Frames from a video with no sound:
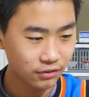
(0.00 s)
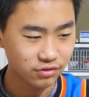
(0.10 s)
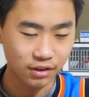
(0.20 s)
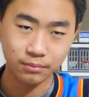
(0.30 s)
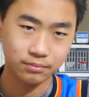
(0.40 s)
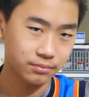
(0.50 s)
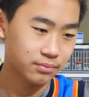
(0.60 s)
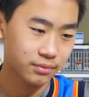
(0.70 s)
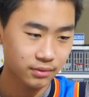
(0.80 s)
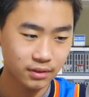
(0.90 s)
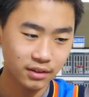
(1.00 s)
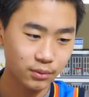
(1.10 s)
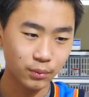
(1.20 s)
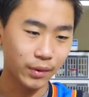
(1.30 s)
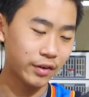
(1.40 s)
from
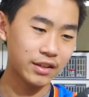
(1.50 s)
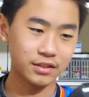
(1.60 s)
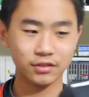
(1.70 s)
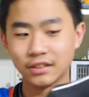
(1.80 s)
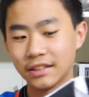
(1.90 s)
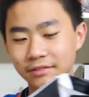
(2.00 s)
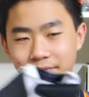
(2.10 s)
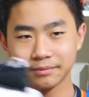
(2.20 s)
what weird tester said.